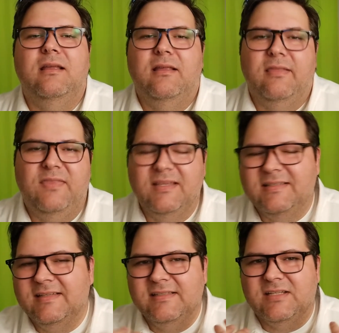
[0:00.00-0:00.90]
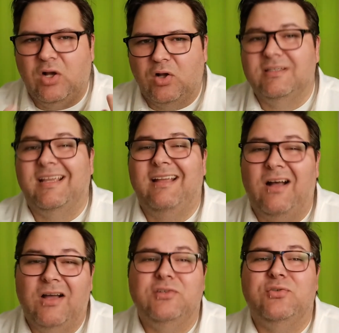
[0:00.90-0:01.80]
This is called
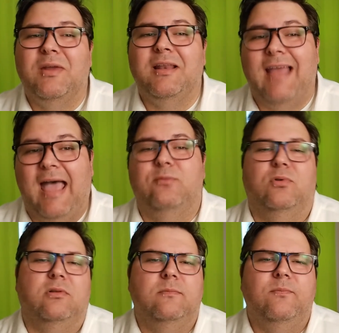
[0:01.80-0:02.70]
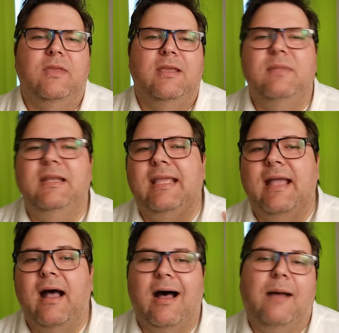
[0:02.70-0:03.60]
contralateral, meaning
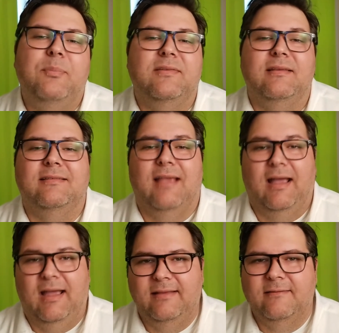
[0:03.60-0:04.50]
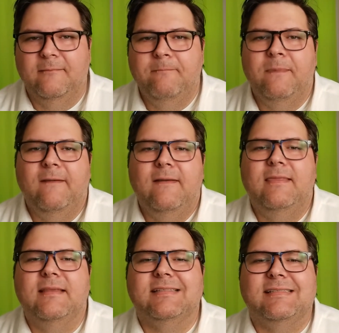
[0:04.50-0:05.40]
opposite sides.
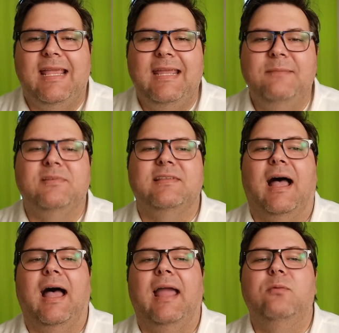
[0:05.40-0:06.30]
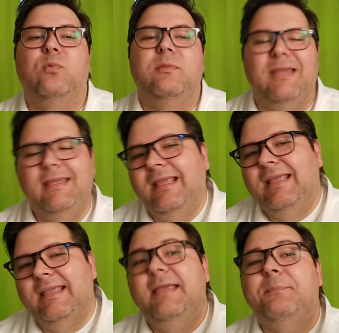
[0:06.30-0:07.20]
The same side would be
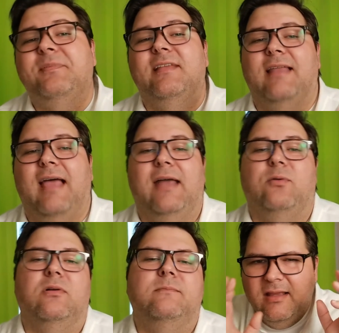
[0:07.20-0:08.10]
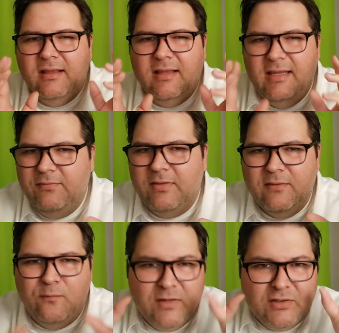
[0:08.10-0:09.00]
ipsilateral. Even
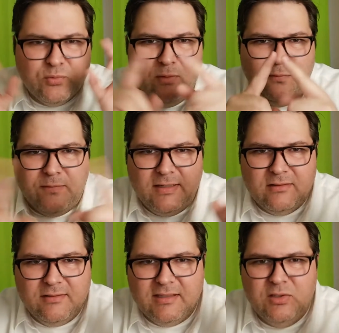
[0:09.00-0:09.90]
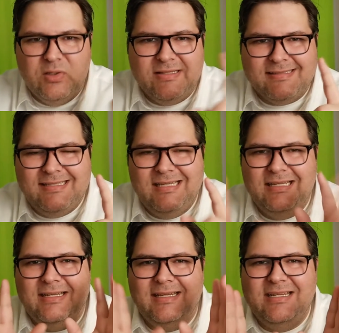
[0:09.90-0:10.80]
the visual field that you can see
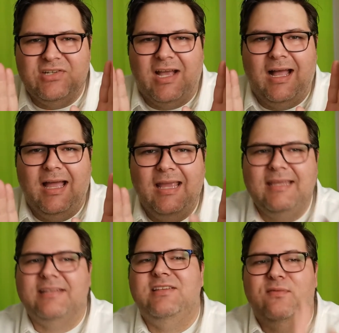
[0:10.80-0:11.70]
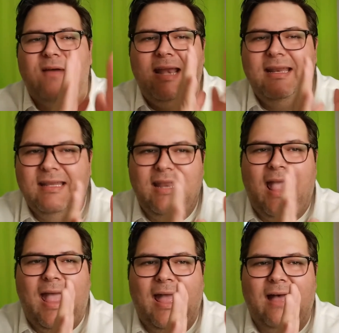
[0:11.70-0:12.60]
in each eye gets divided in
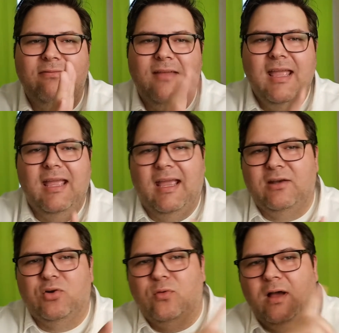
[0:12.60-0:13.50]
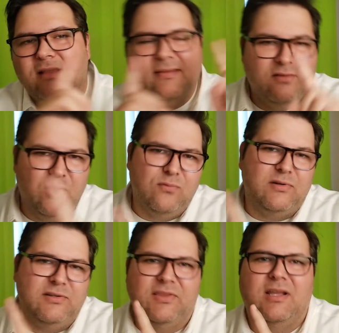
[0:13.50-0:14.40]
half and crosses over
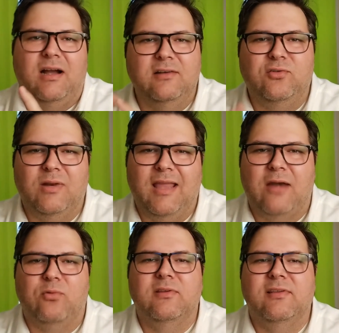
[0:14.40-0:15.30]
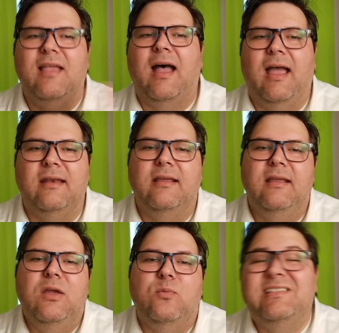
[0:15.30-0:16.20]
to the contralateral side,
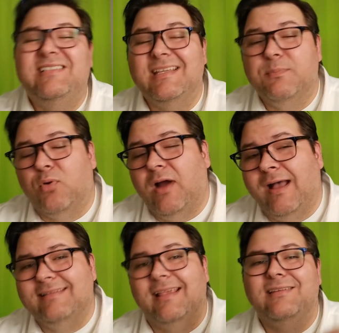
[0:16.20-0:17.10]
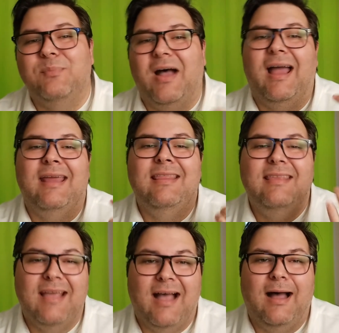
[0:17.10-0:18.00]
which gets processed by
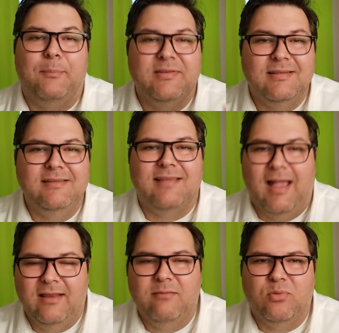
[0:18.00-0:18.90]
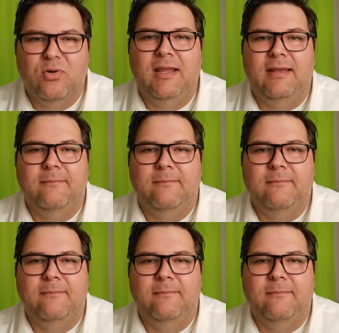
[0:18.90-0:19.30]
the opposite side of the brain.